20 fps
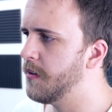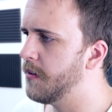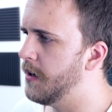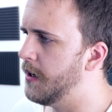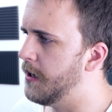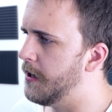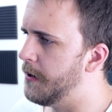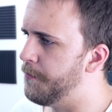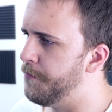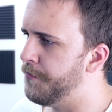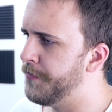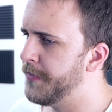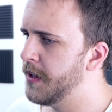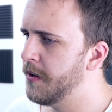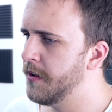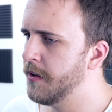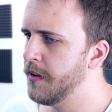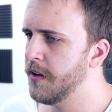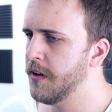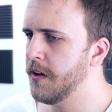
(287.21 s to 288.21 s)

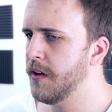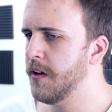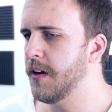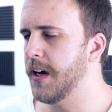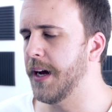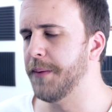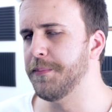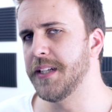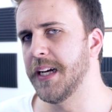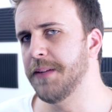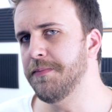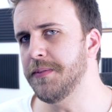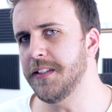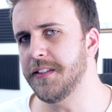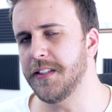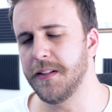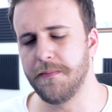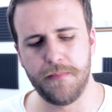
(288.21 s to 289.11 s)
I'm tempted to